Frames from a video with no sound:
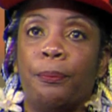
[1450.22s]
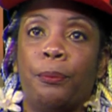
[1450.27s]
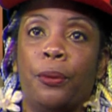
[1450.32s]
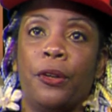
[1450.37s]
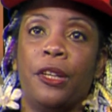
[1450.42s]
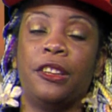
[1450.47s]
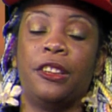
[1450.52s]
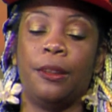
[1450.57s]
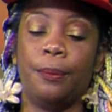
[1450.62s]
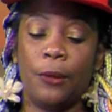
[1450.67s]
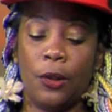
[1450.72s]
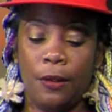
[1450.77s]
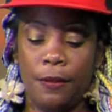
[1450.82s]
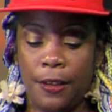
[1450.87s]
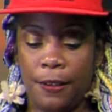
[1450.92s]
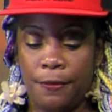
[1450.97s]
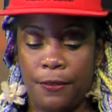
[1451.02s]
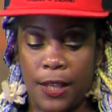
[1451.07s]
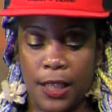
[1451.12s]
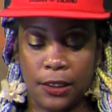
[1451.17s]
principle of
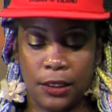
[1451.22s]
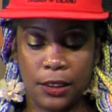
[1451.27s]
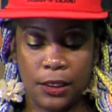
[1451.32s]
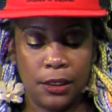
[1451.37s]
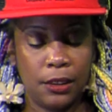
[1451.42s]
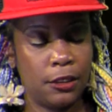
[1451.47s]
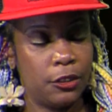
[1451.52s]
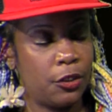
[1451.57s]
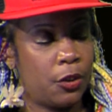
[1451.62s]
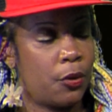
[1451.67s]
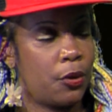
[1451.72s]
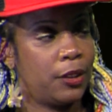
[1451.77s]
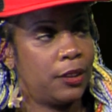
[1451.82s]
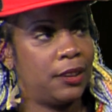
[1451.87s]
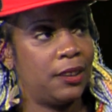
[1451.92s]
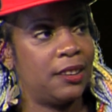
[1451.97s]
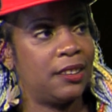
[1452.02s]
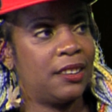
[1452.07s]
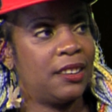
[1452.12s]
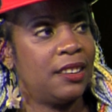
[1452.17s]
investing, of course,
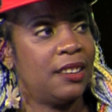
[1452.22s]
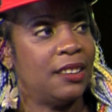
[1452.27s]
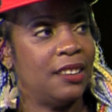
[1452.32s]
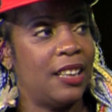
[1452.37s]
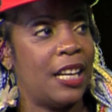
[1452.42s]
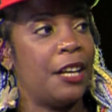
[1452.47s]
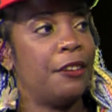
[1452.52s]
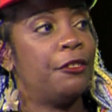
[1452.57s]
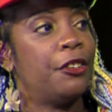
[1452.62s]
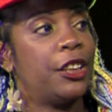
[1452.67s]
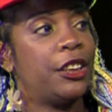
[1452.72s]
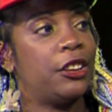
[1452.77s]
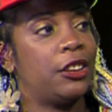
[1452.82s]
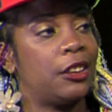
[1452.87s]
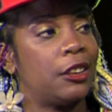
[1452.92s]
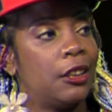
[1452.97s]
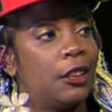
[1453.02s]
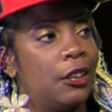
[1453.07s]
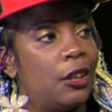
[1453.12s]
is leverage,